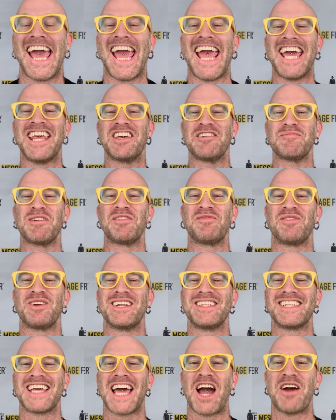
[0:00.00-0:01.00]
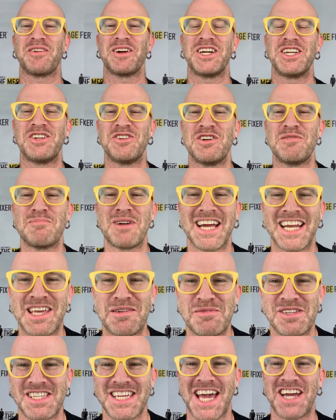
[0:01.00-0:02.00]
Hey there, my friends, how are you doing? My
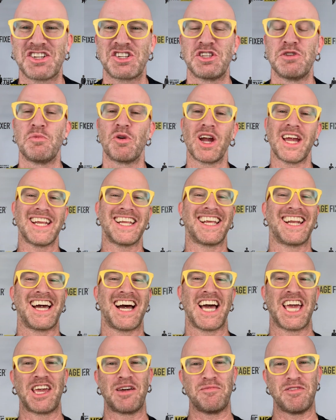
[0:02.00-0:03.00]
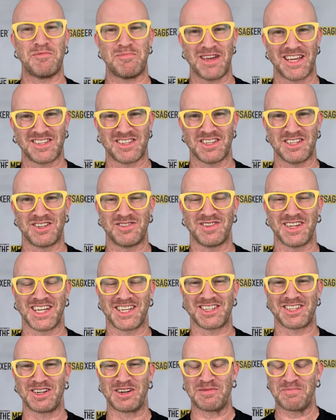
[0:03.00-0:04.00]
name is Ashley Bright, and I am the message
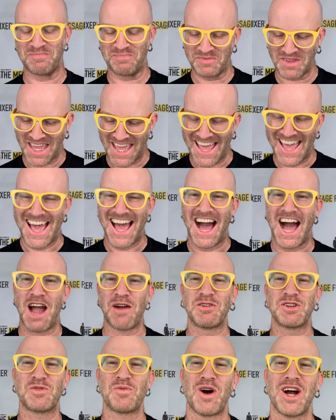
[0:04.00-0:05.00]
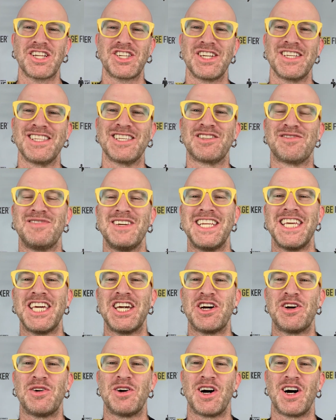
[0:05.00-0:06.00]
fixer. I was watching this
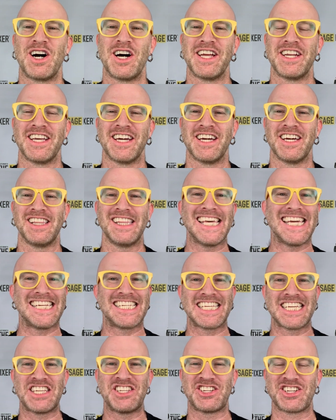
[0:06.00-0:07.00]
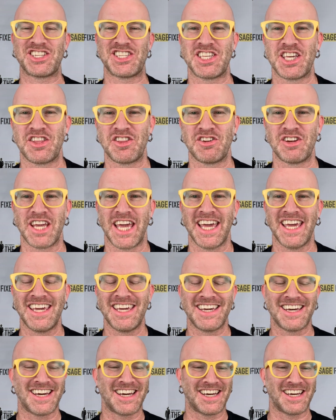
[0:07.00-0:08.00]
video on uh, LinkedIn just the other
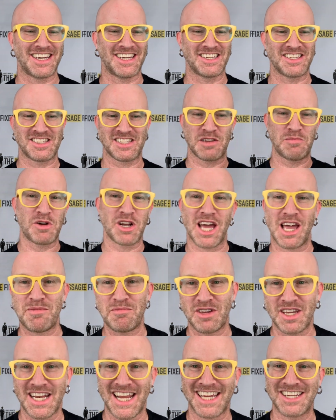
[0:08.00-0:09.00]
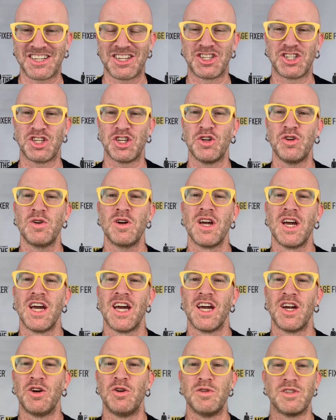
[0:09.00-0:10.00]
day, uh, someone I'm connected to
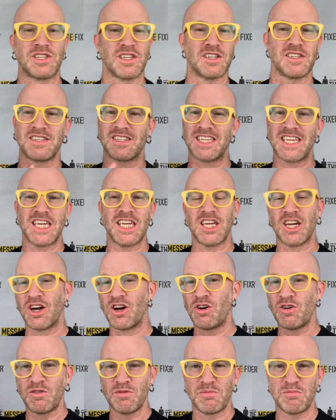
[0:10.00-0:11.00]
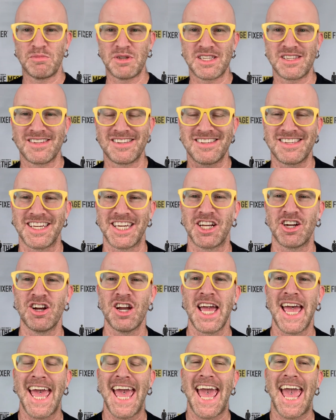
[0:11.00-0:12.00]
who's a CEO, business
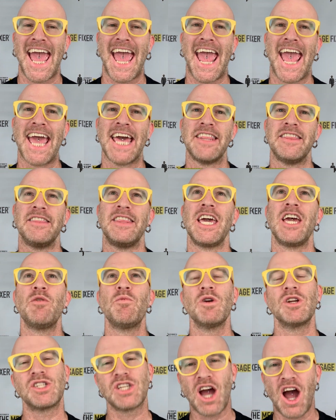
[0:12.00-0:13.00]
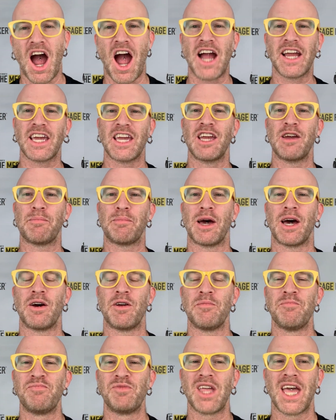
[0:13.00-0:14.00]
leader, and they were talking
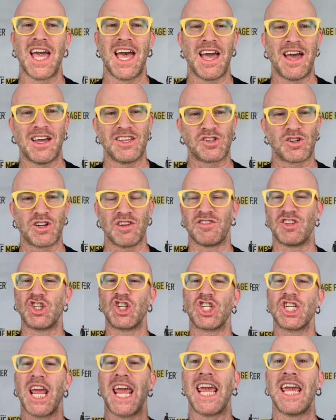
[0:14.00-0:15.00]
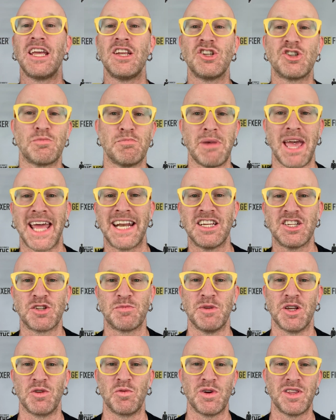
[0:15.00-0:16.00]
about sort of change
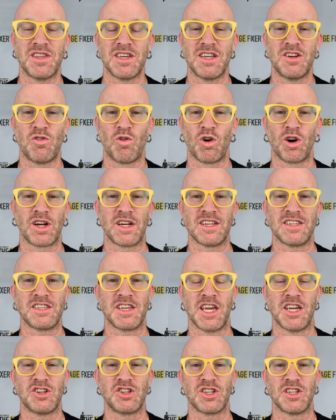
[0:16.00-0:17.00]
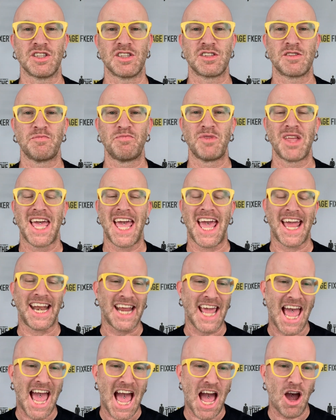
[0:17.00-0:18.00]
management within organizations and
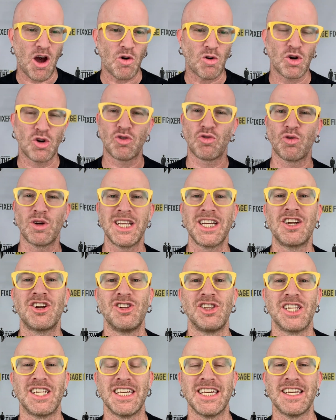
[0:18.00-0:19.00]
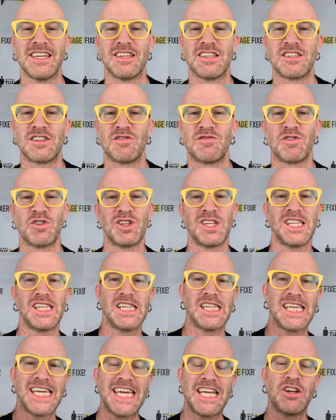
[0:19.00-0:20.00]
how critical it is for the
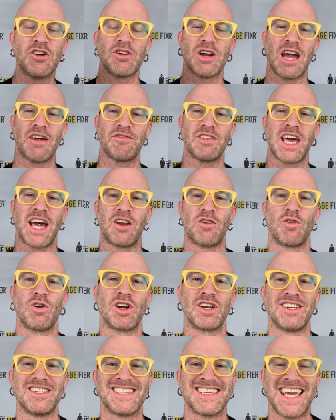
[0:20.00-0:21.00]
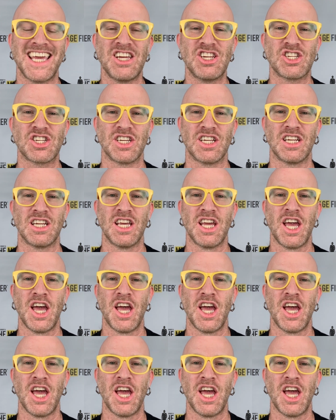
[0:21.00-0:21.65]
leader of that organization